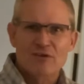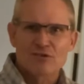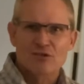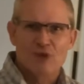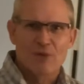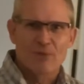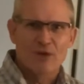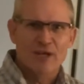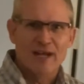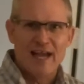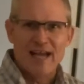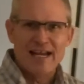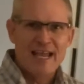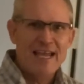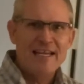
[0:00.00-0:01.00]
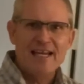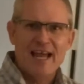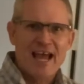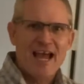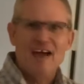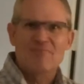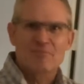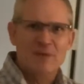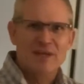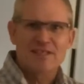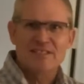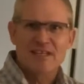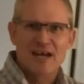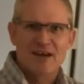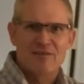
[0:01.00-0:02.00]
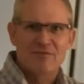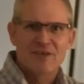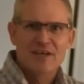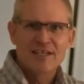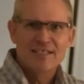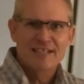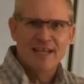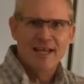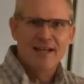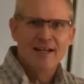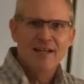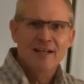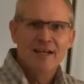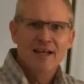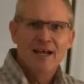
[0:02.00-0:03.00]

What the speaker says: So I'm looking at 8.5 minutes out of 10.